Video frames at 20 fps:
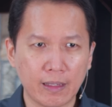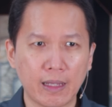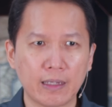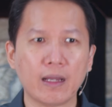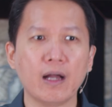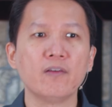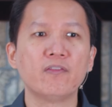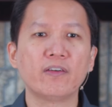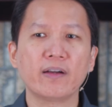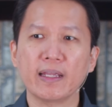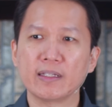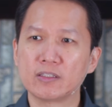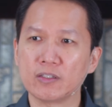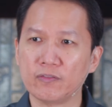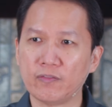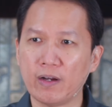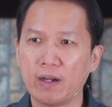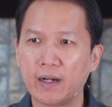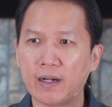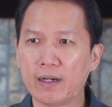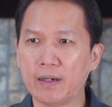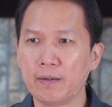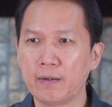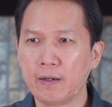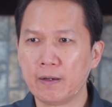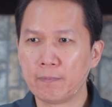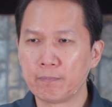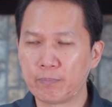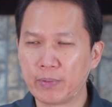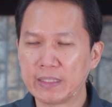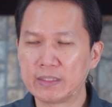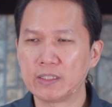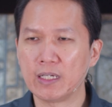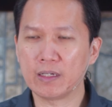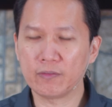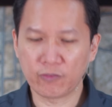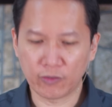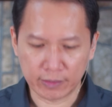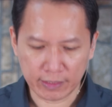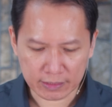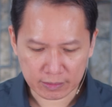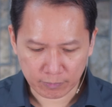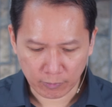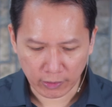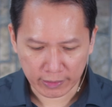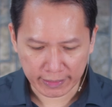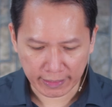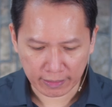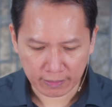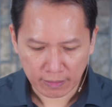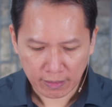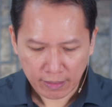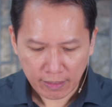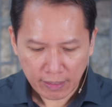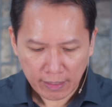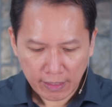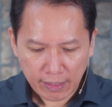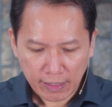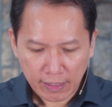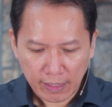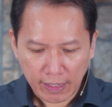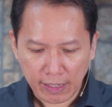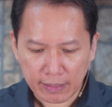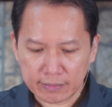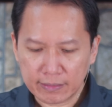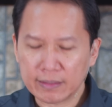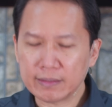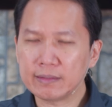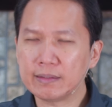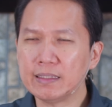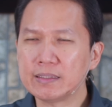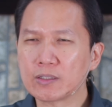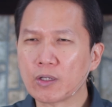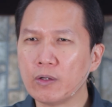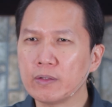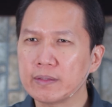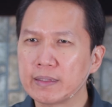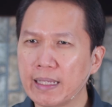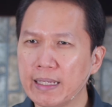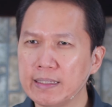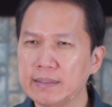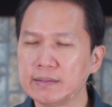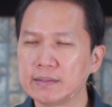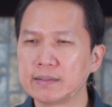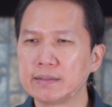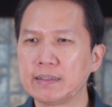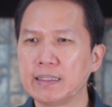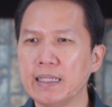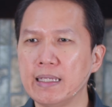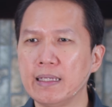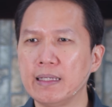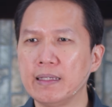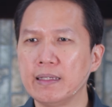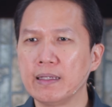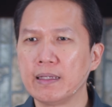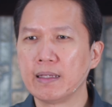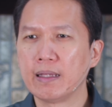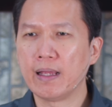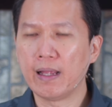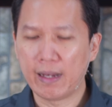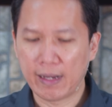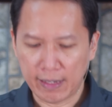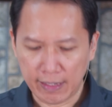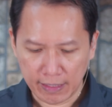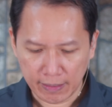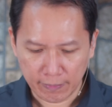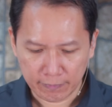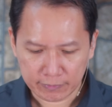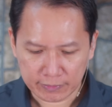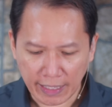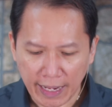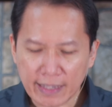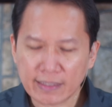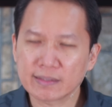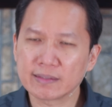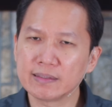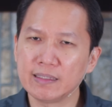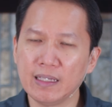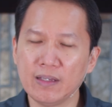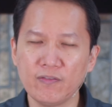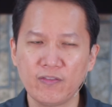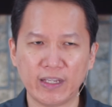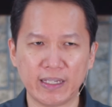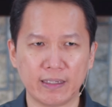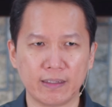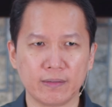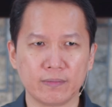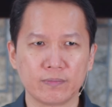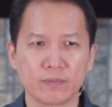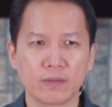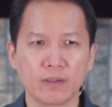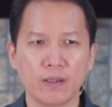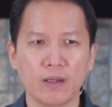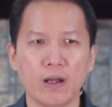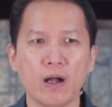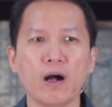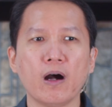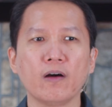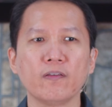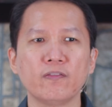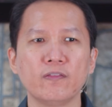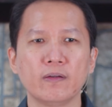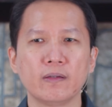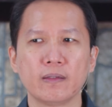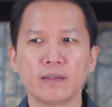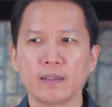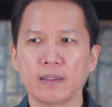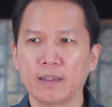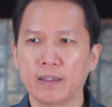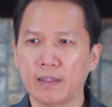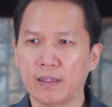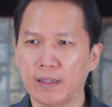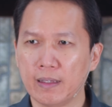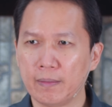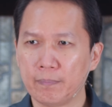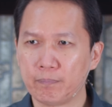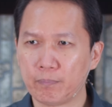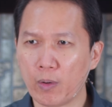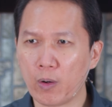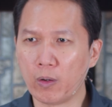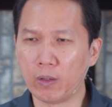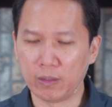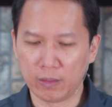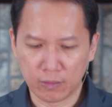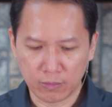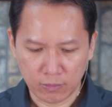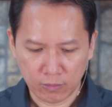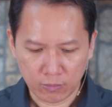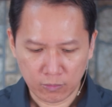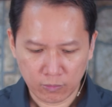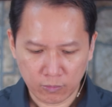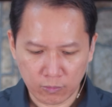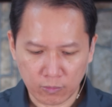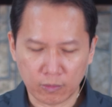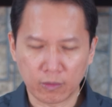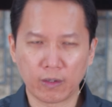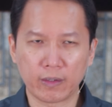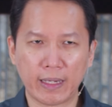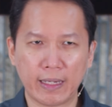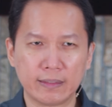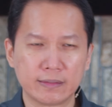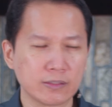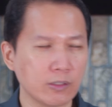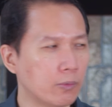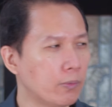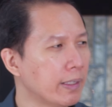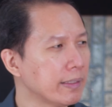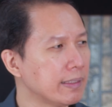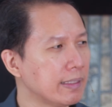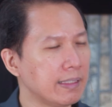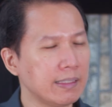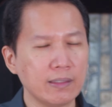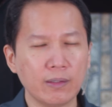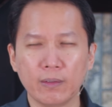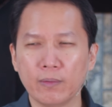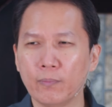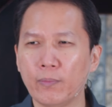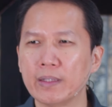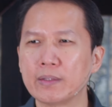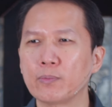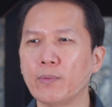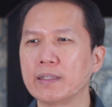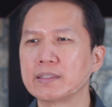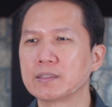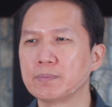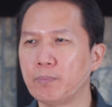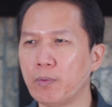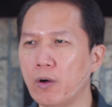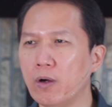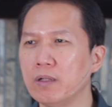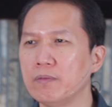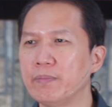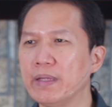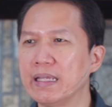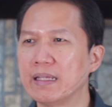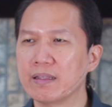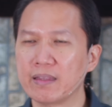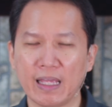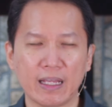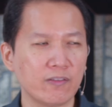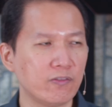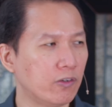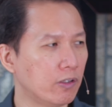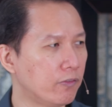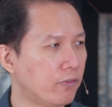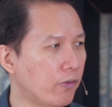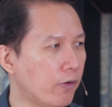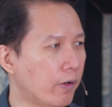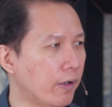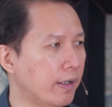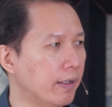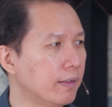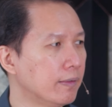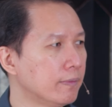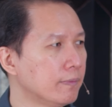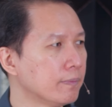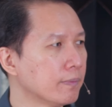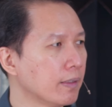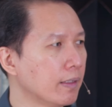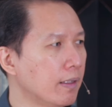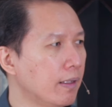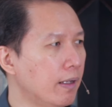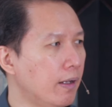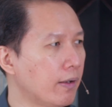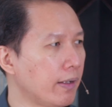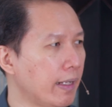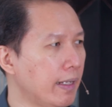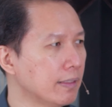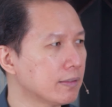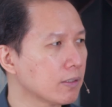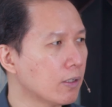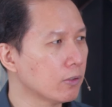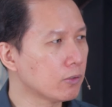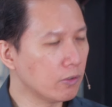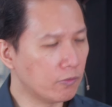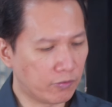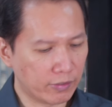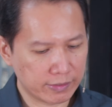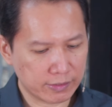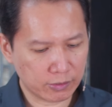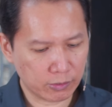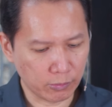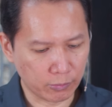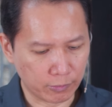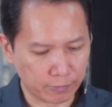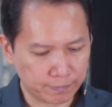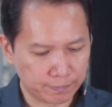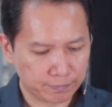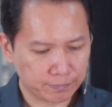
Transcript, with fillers: coverage of our preaching for this morning. Uh, th this contains the thanksgiving of Paul. Okay, so what, what was Paul being thankful for? Okay, let's go to verse two.